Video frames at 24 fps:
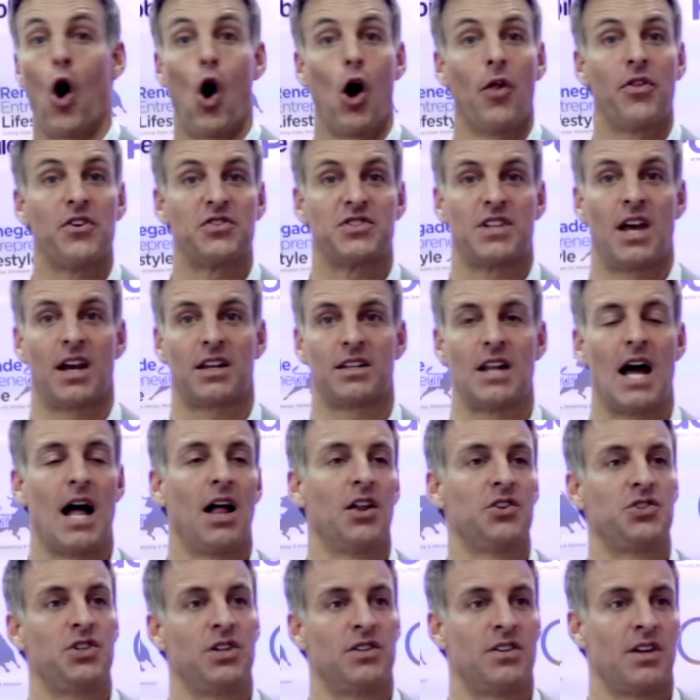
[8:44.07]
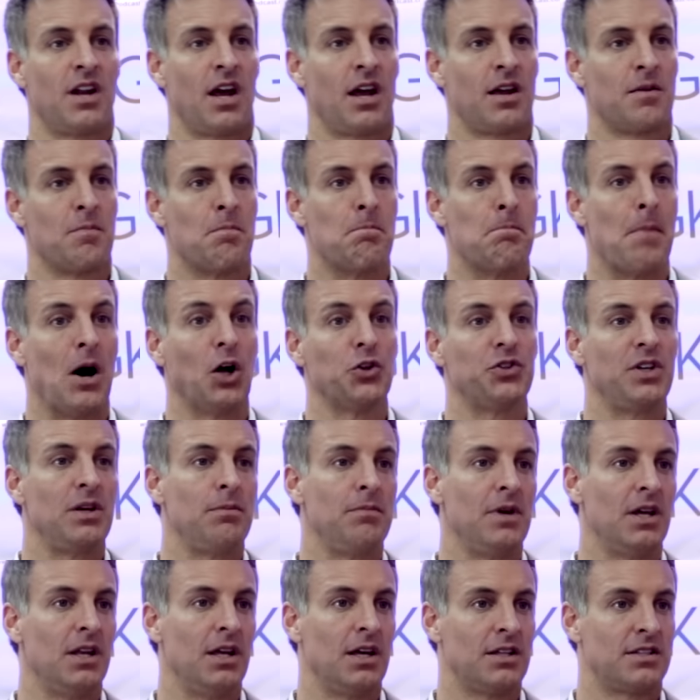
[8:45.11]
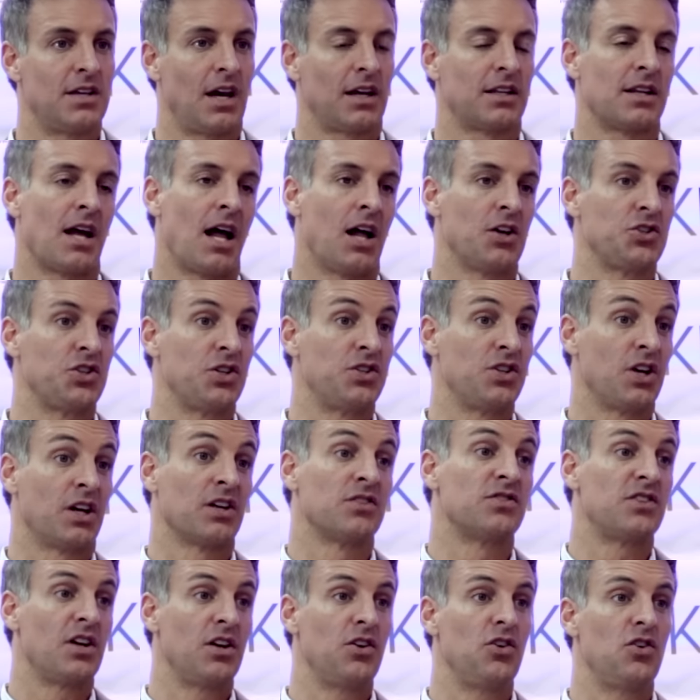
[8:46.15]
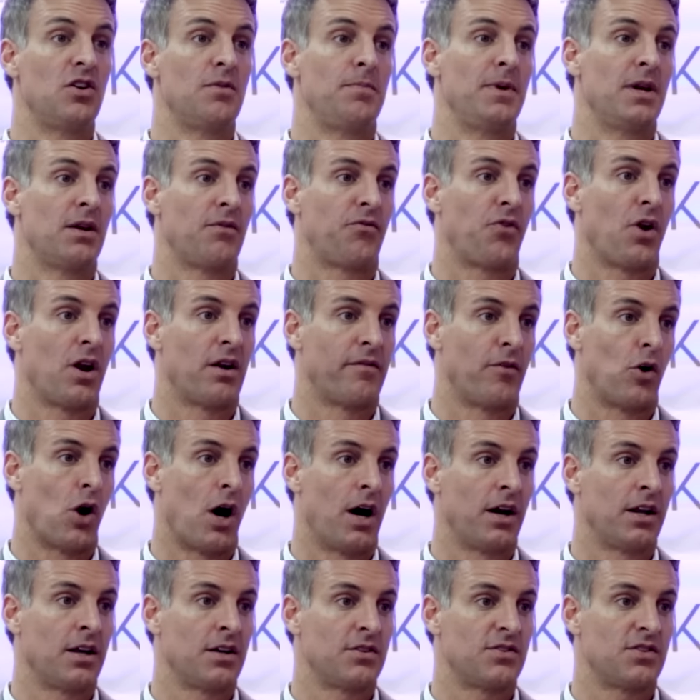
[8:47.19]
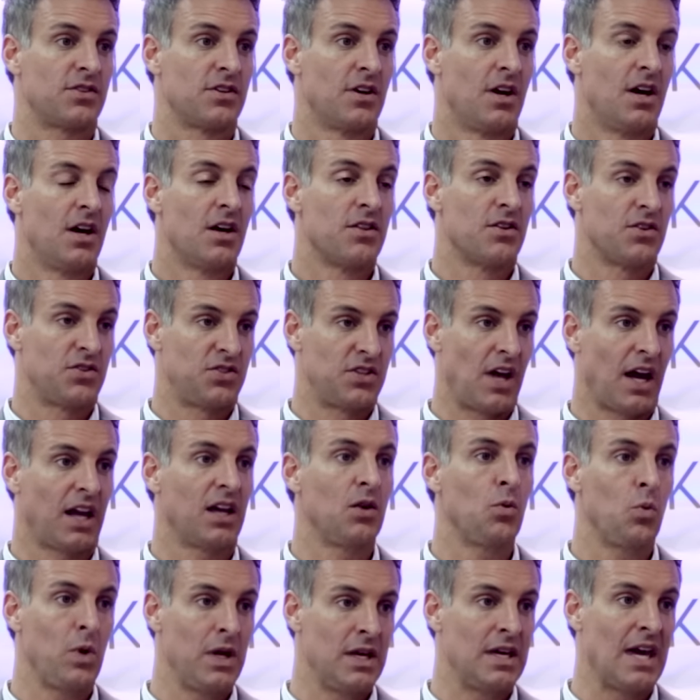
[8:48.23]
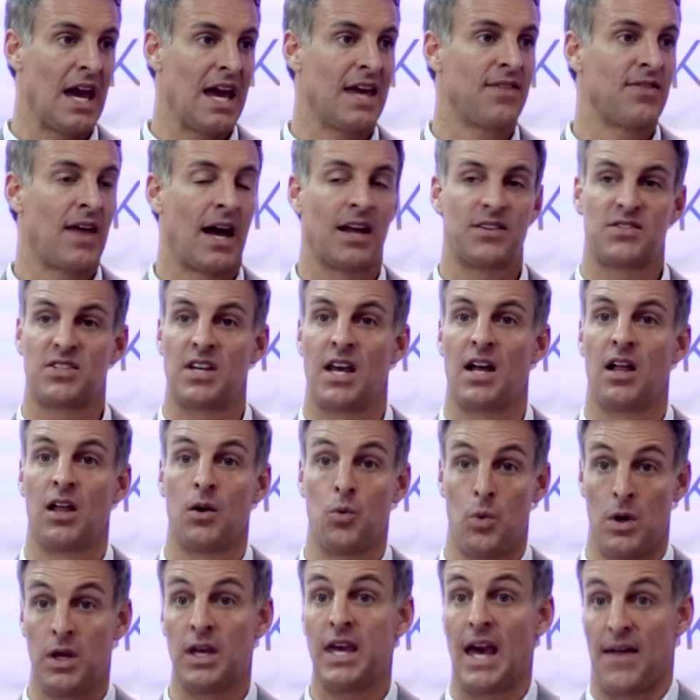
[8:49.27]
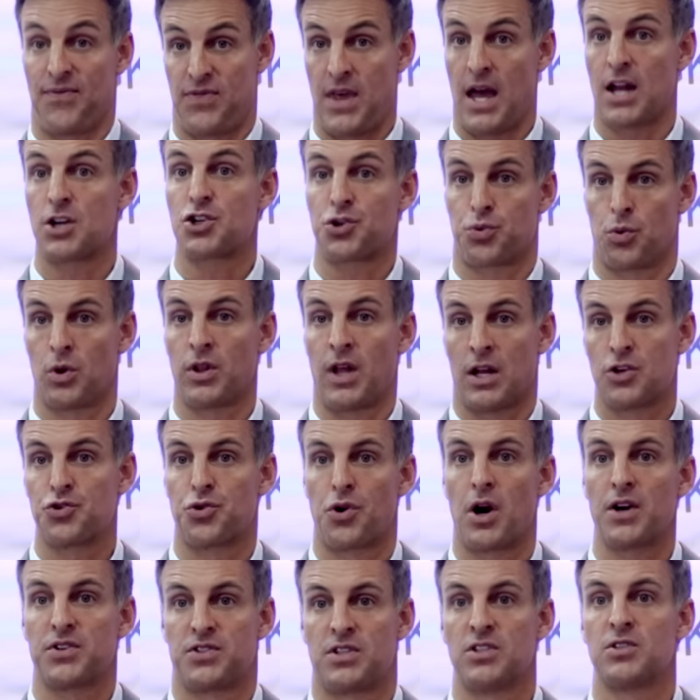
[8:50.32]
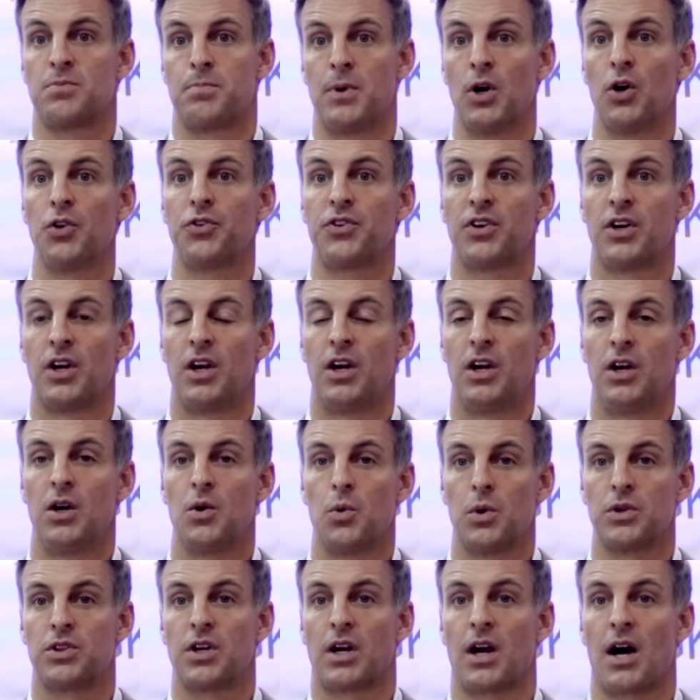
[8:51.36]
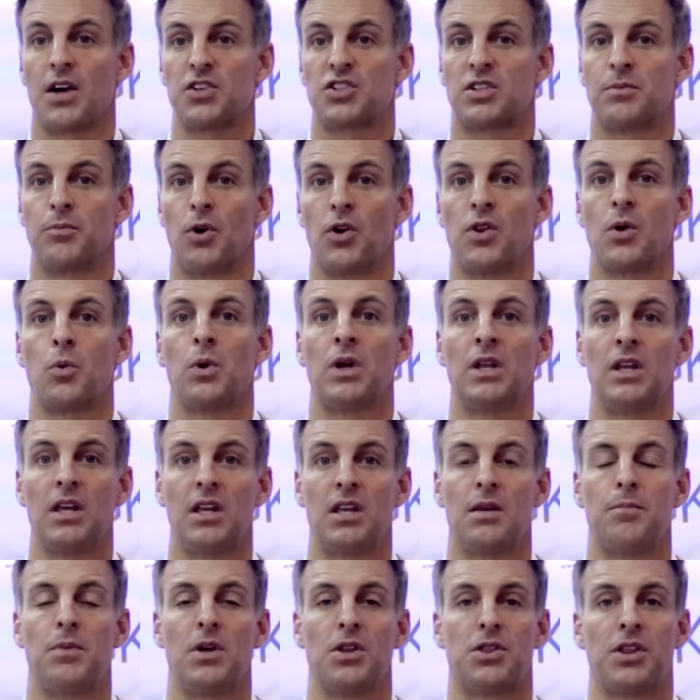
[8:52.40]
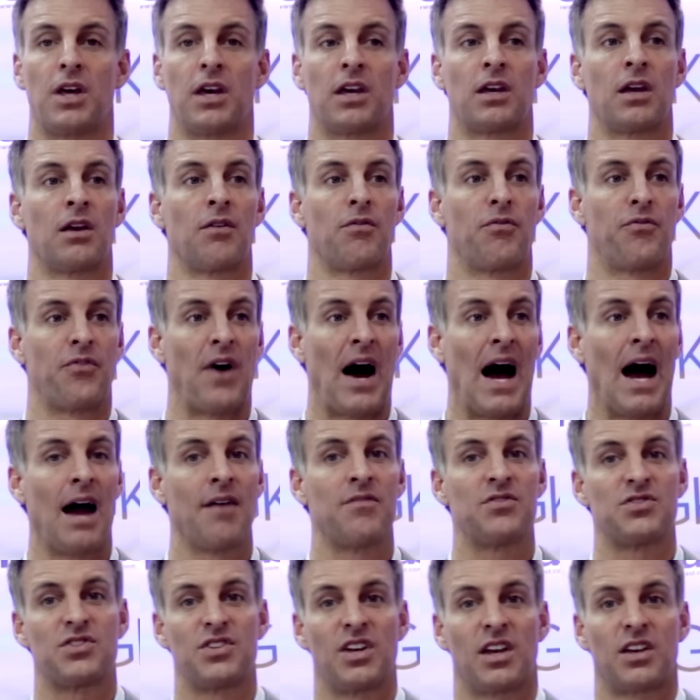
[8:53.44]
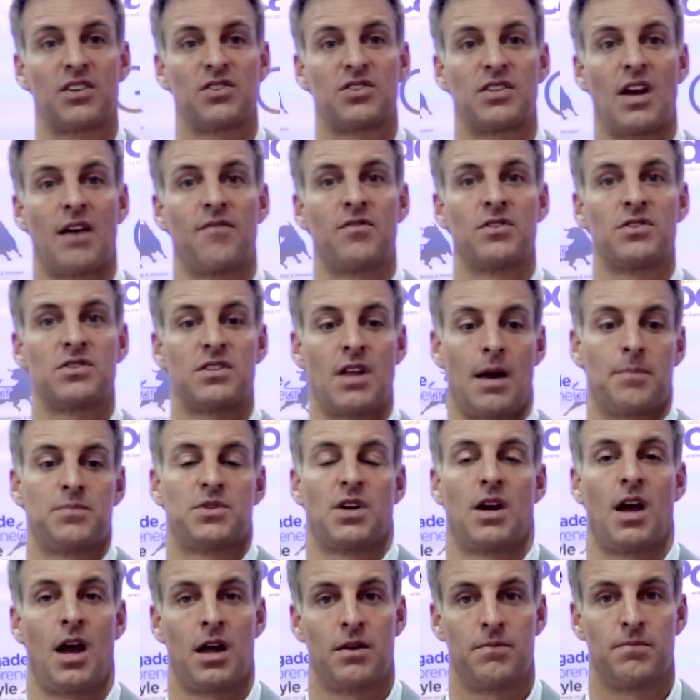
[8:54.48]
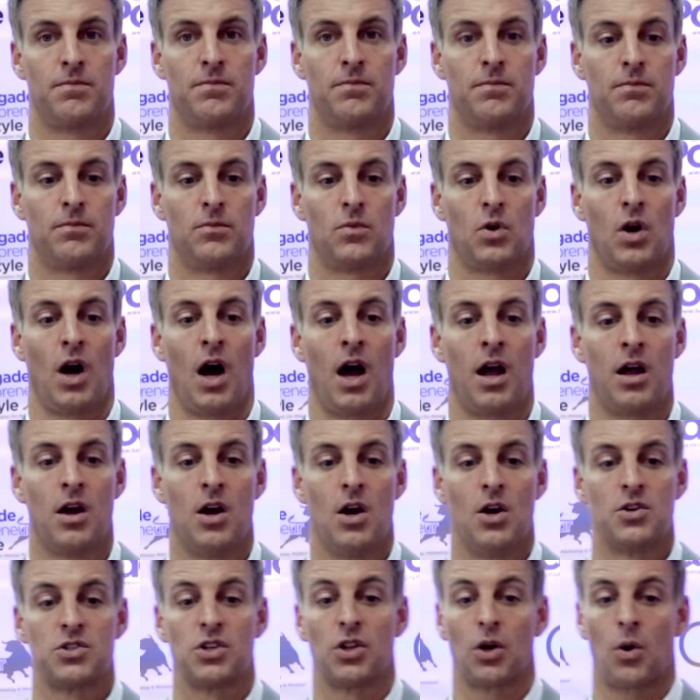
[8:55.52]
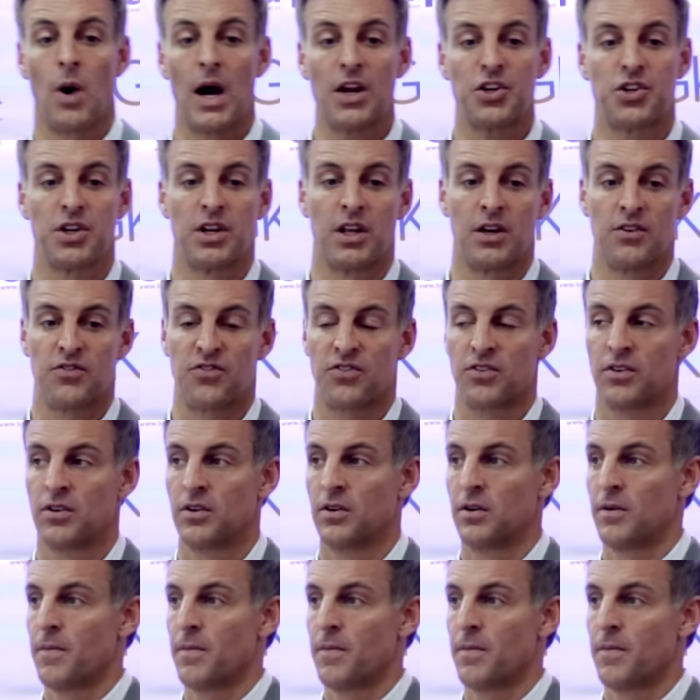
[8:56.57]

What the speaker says: all this technology today, multimedia technology, to continue to be in front of our audience. The second we gain that sale and we get that trust is built with the customer, that we need to be thinking 5, 6, 7 steps ahead. Okay? So the question is,